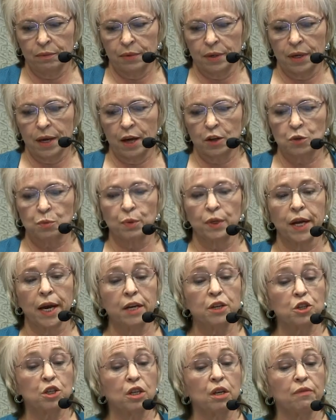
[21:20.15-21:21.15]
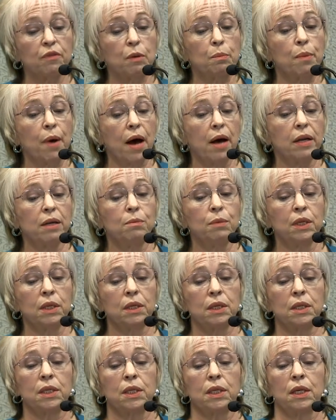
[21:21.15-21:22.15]
explanation of
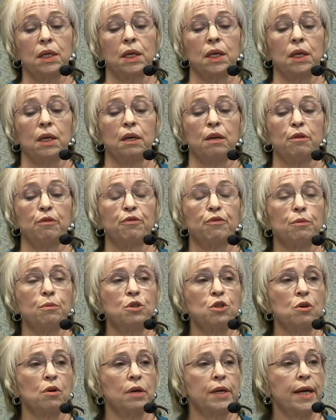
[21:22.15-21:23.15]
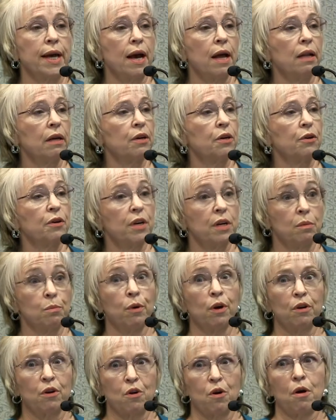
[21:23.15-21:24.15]
embodiment from Sean Gallagher in a
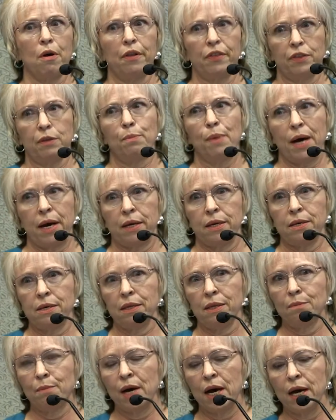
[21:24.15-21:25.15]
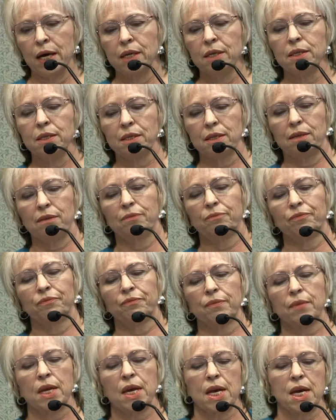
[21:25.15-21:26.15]
book called The Body and the Mind.
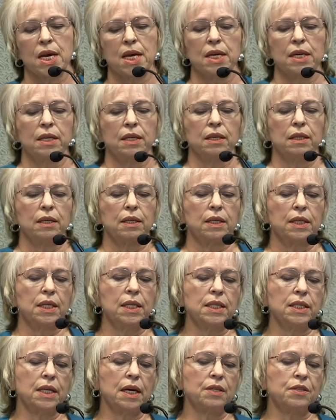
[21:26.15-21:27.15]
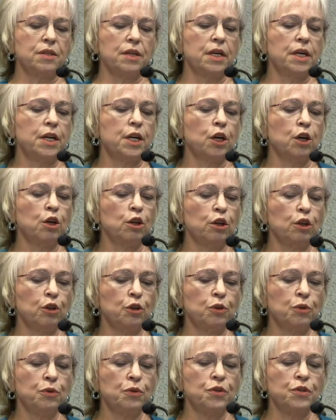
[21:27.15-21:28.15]
He says that it
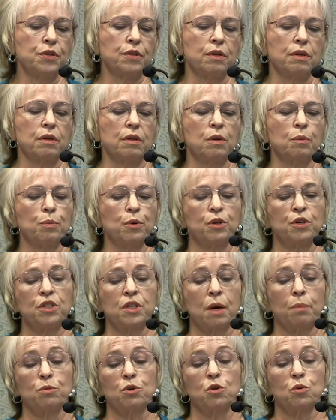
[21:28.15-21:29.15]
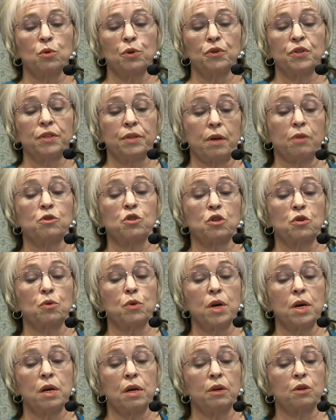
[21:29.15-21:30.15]
includes the perceptual
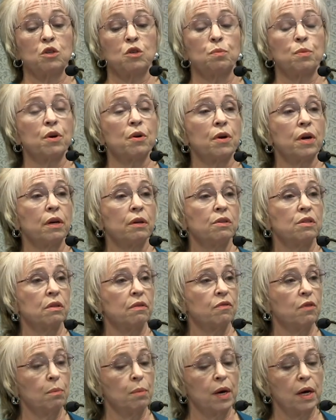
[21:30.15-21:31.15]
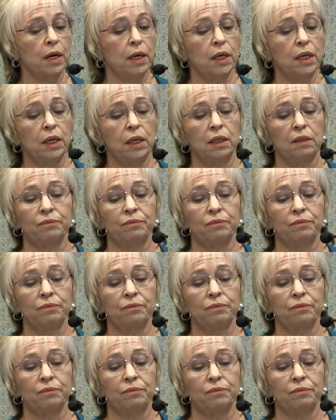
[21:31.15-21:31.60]
sensory experience of the body,